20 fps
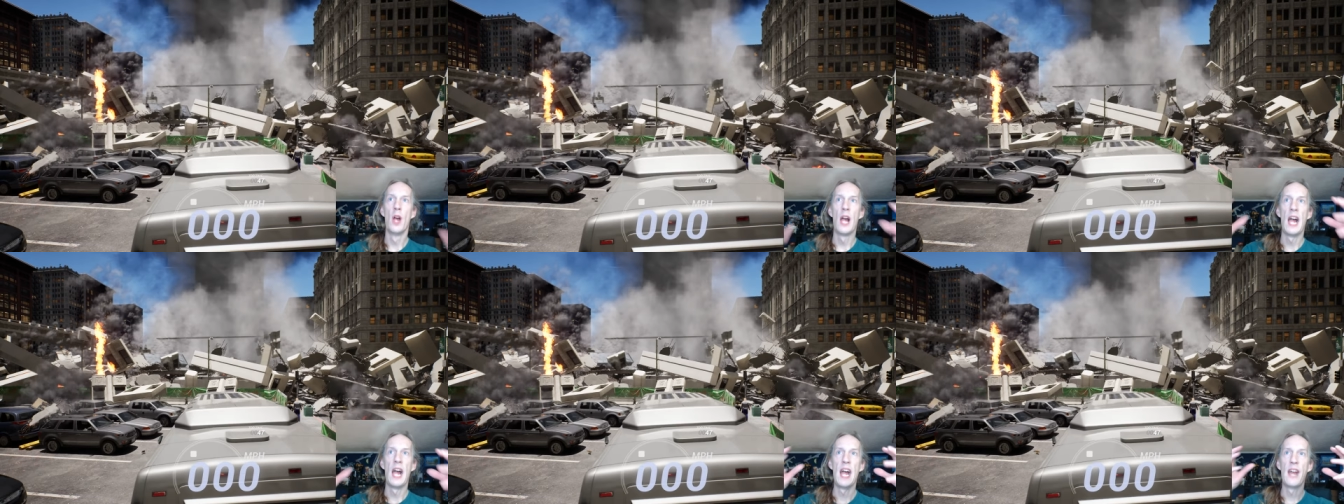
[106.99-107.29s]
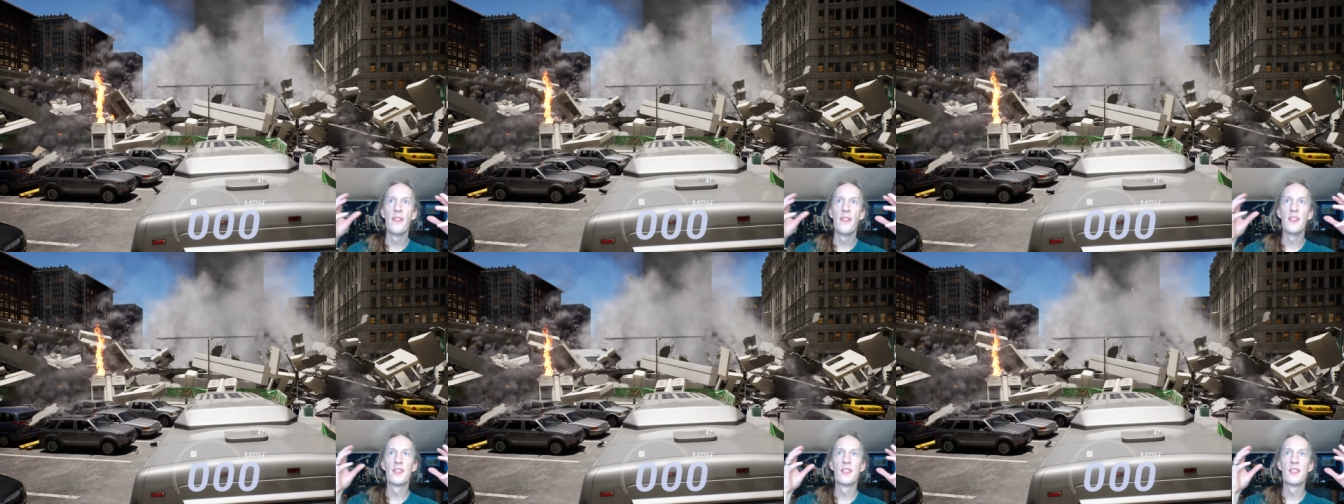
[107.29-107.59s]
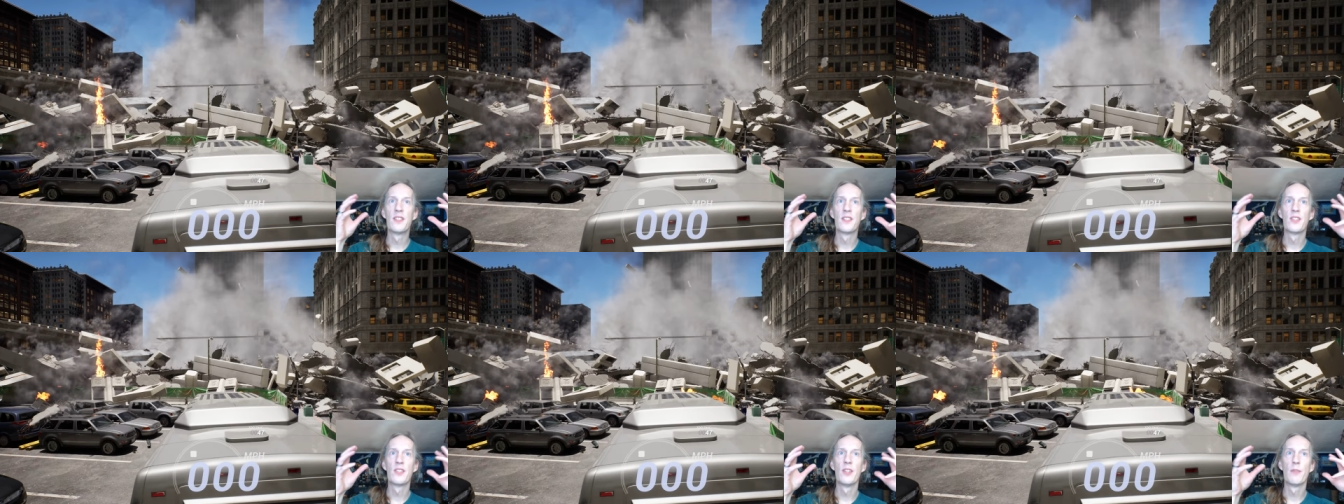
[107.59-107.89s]
And this
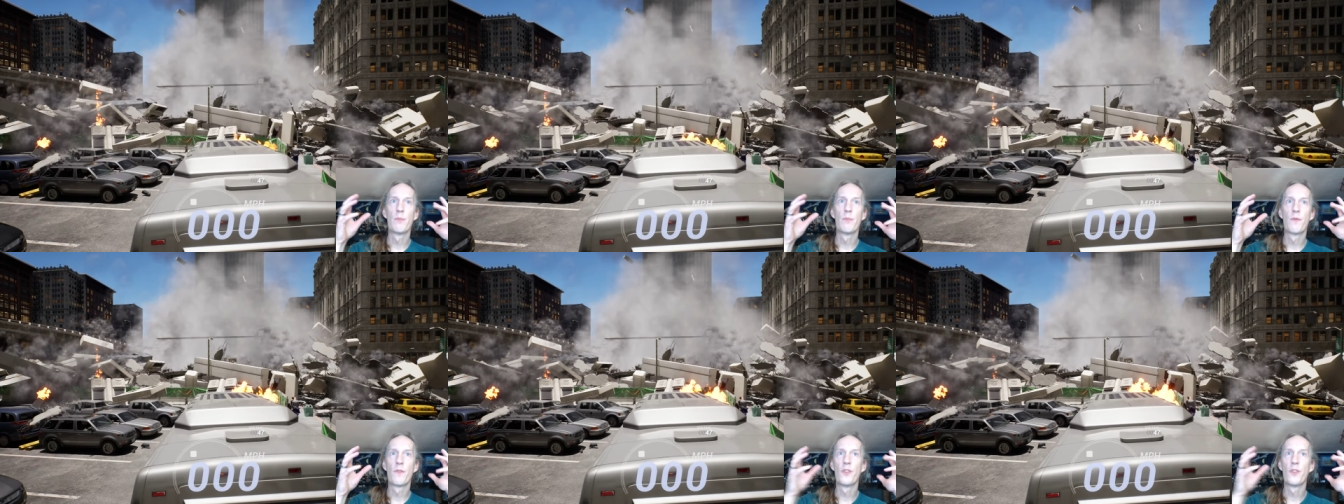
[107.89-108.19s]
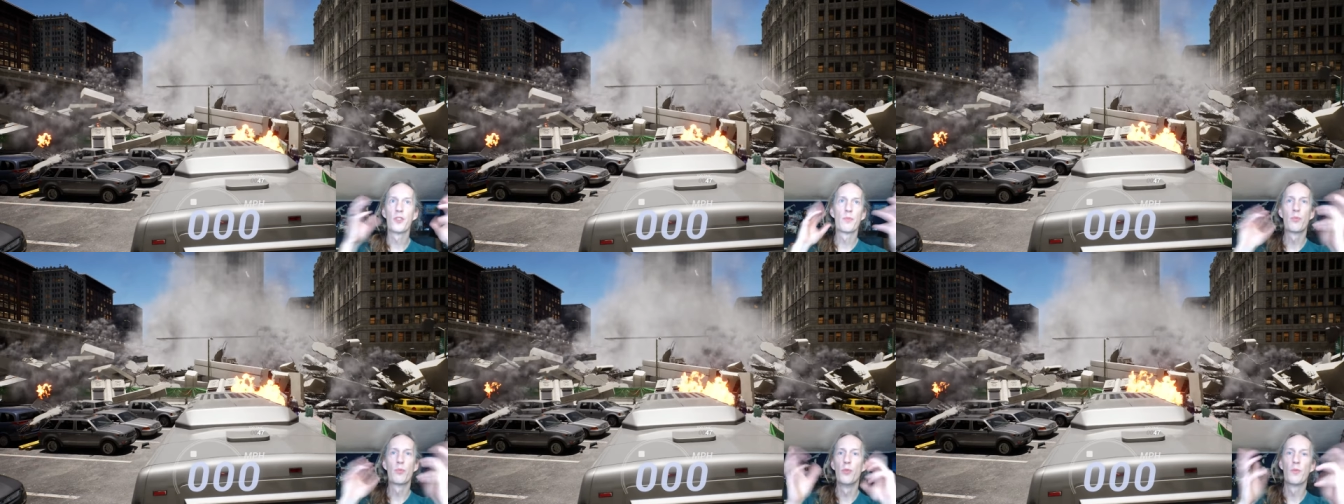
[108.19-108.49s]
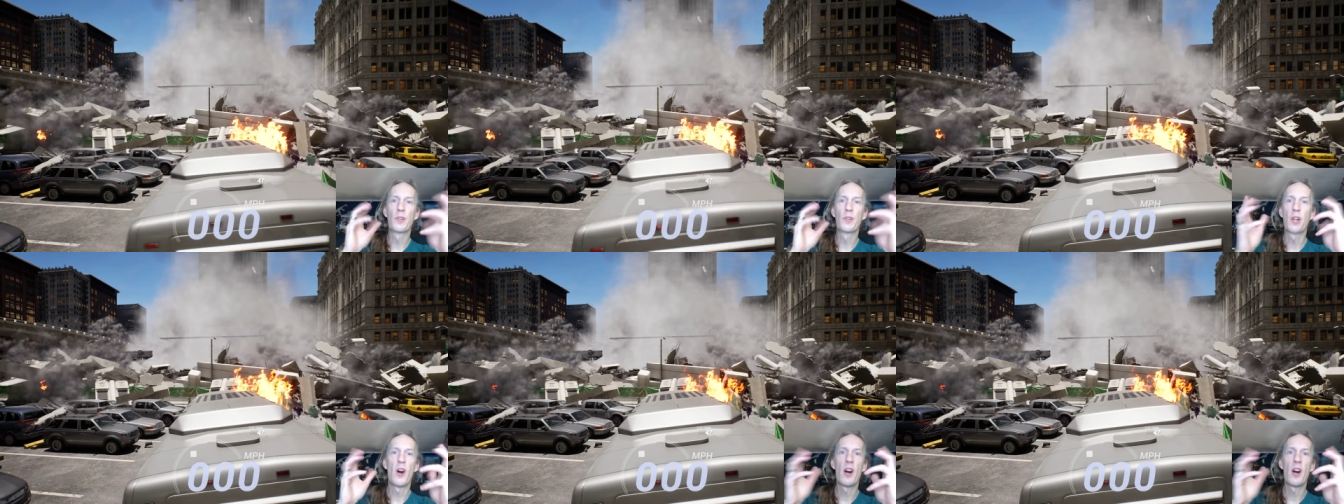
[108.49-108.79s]
is the first proof
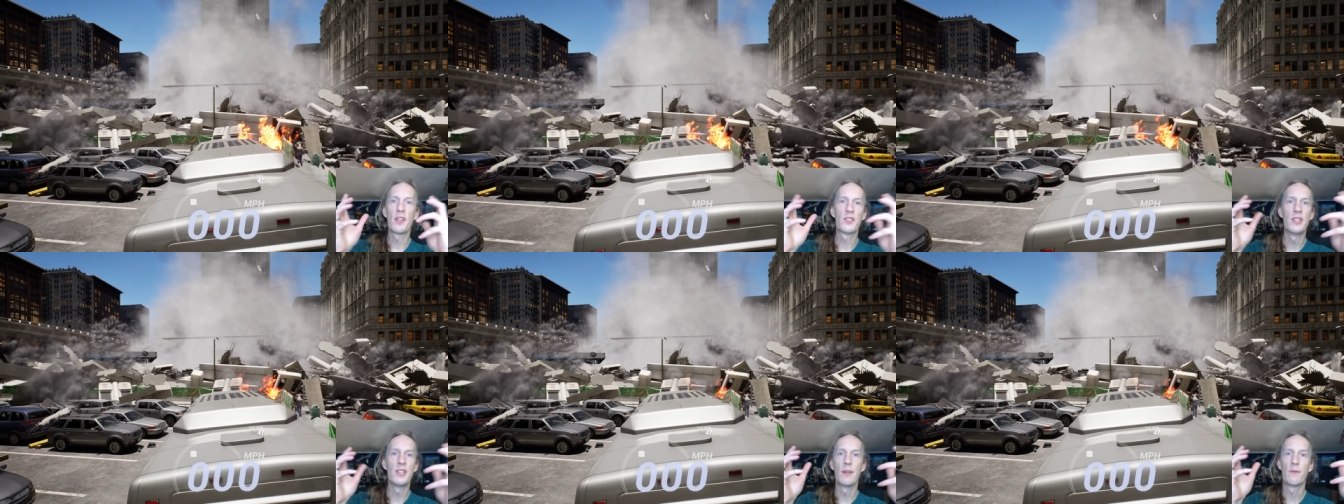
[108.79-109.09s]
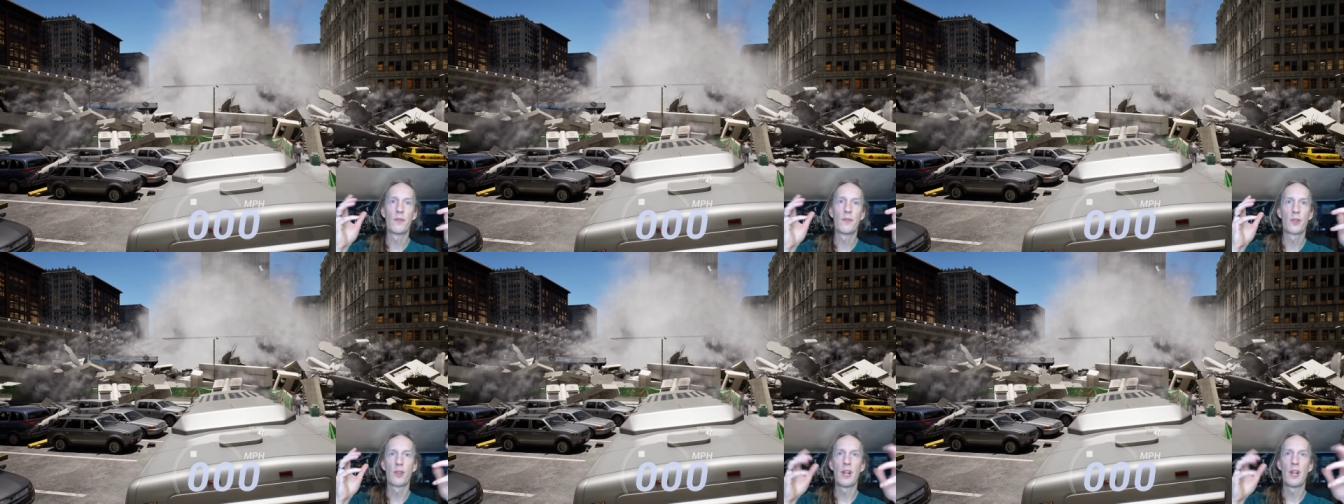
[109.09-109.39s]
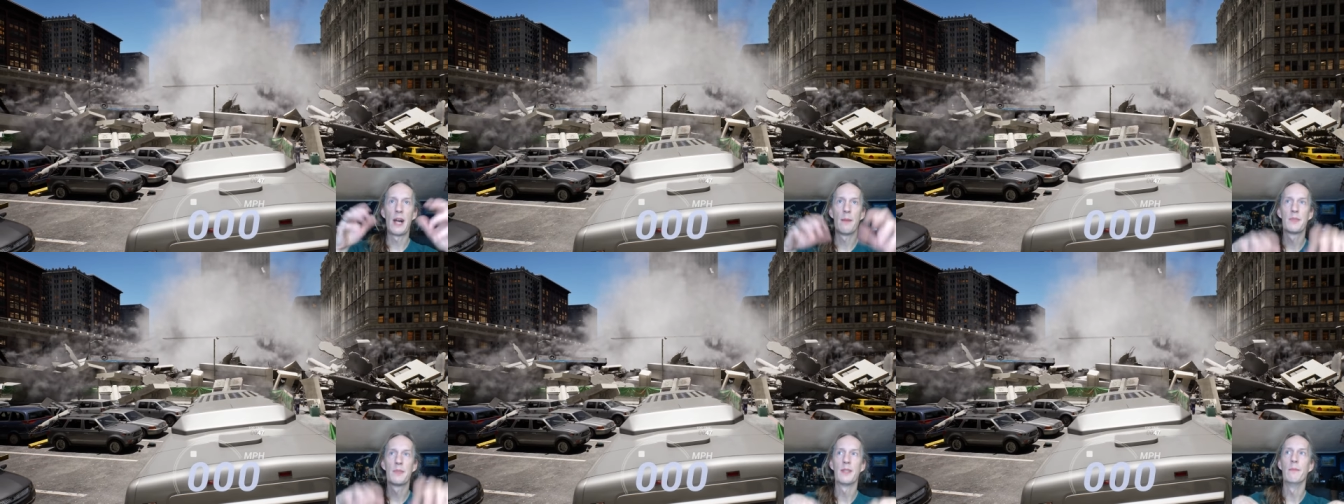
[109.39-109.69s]
of concept for
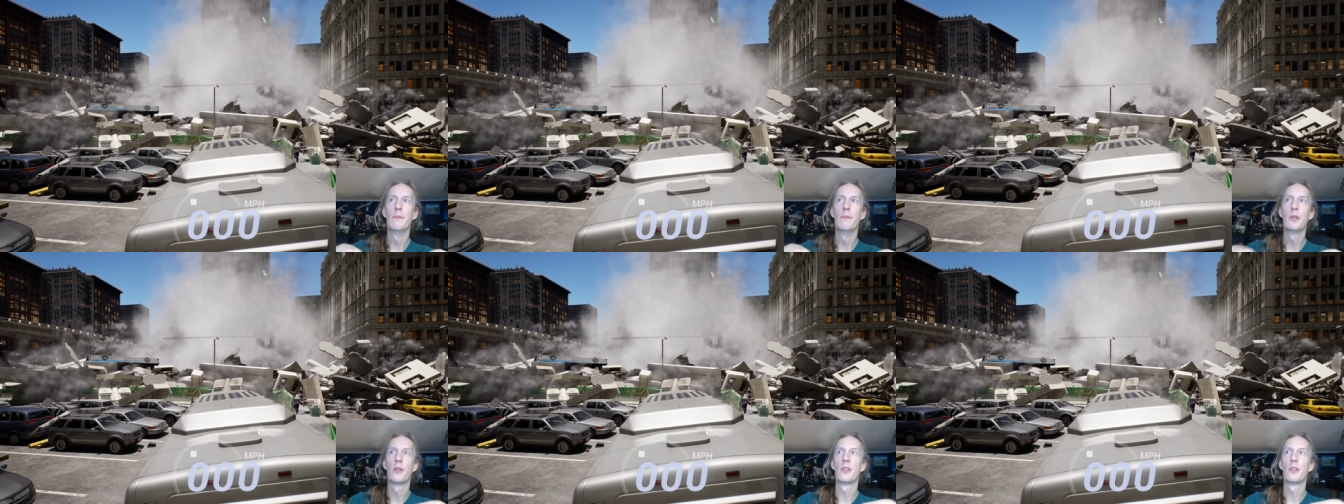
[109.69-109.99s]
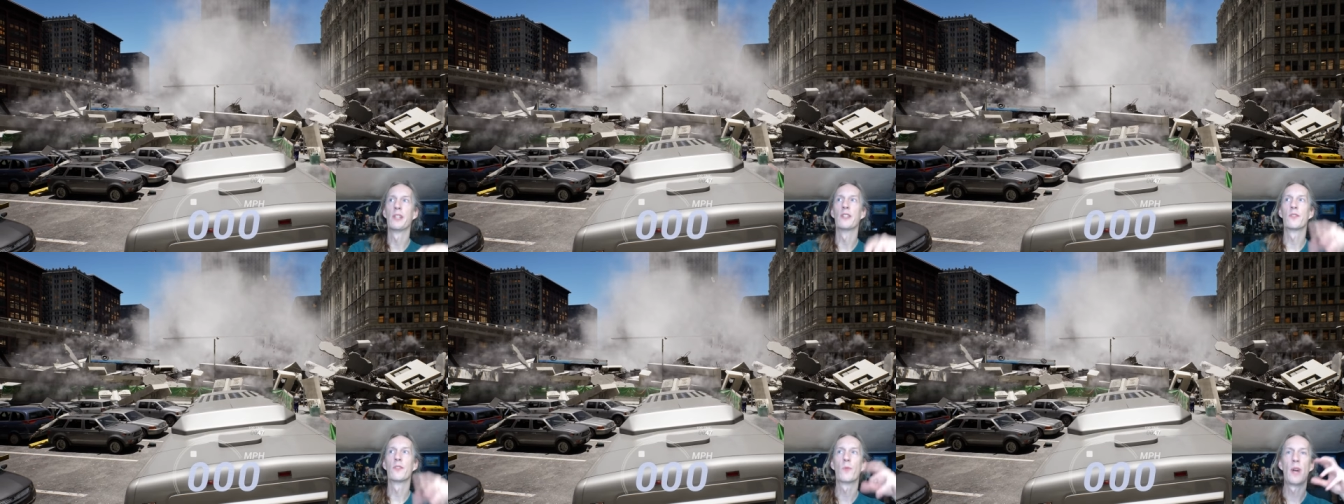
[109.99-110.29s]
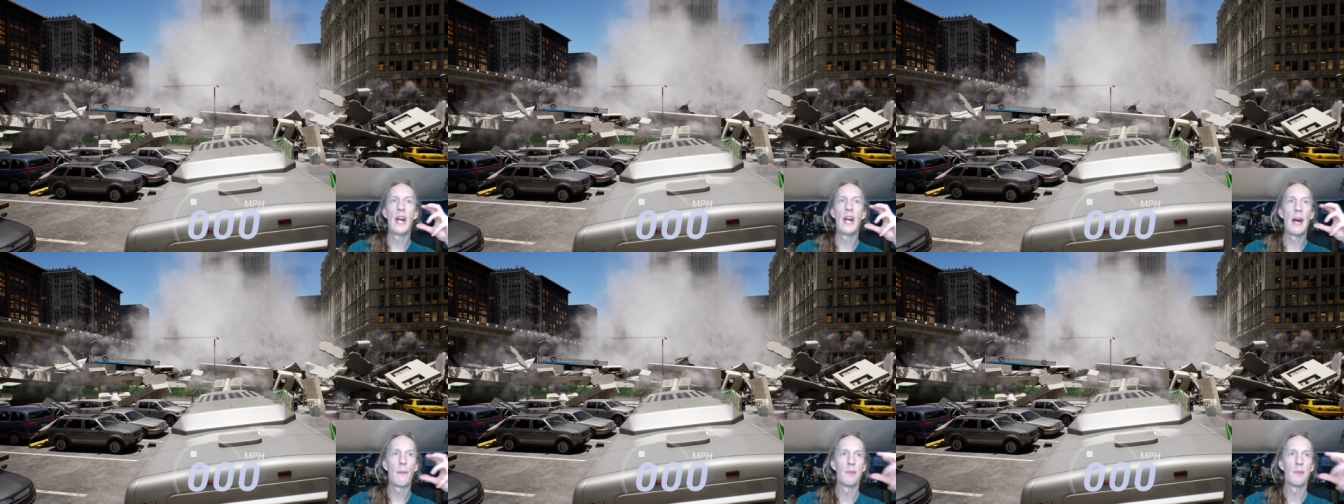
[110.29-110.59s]
collapsing buildings.
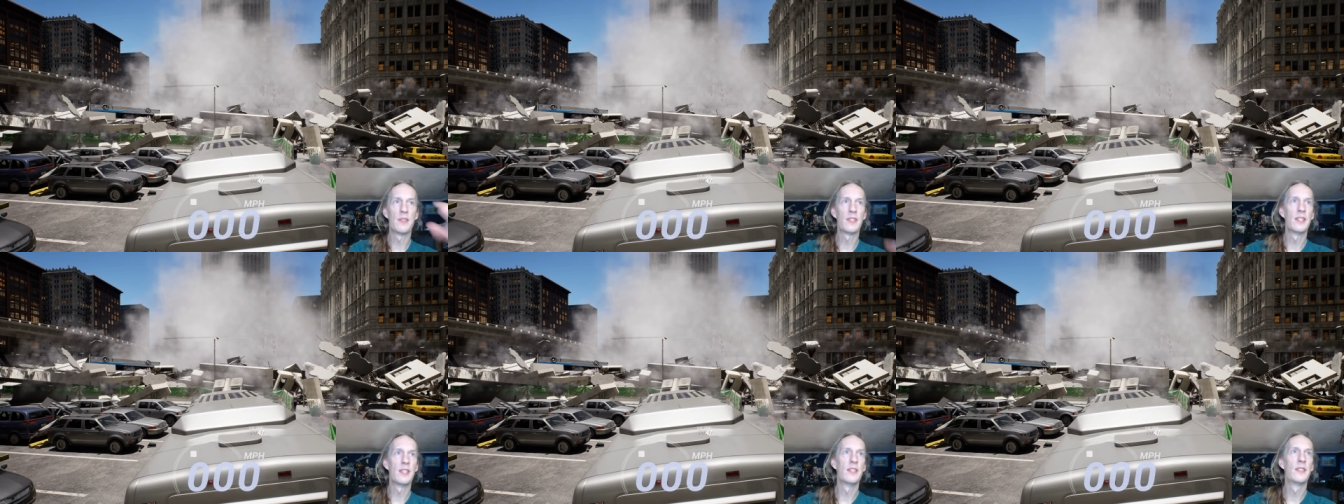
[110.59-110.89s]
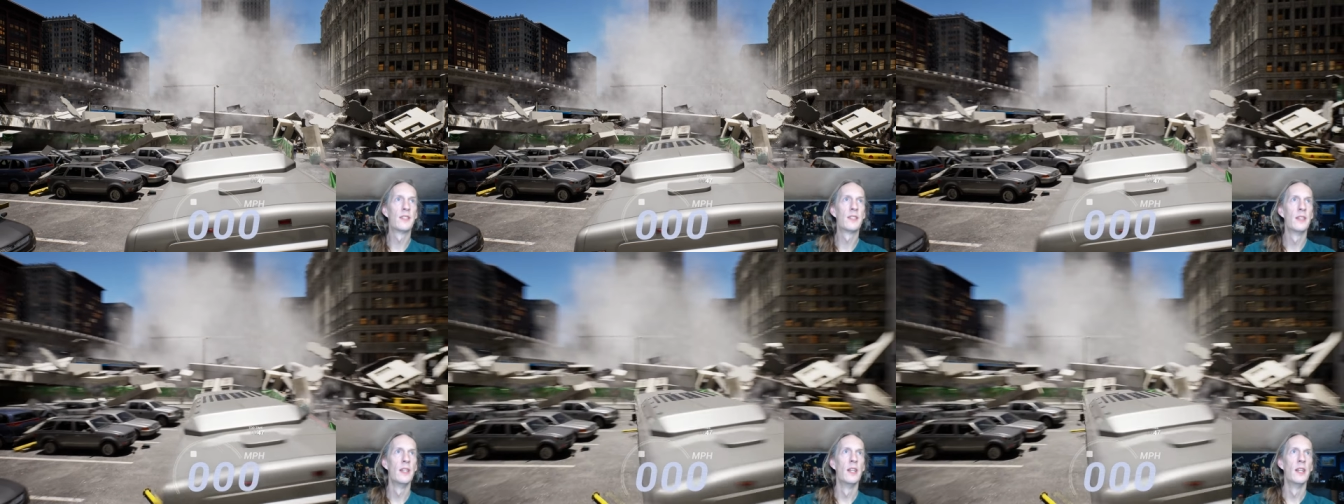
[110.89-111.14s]
What happens is,